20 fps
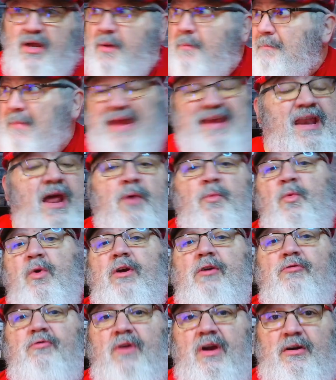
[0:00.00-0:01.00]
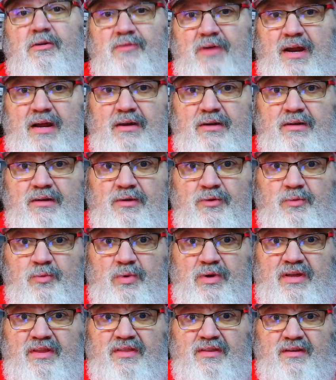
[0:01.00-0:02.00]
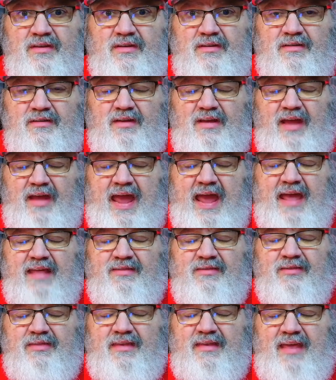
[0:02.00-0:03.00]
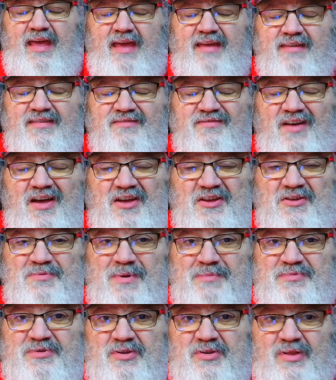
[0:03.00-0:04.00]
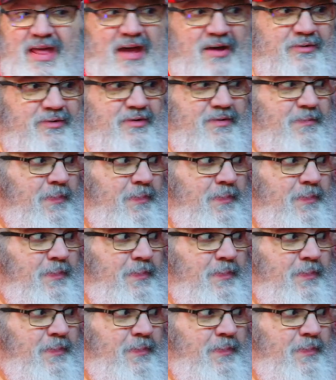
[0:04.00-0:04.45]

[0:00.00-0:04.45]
may not want to run around with a hat that has the volume up so loud.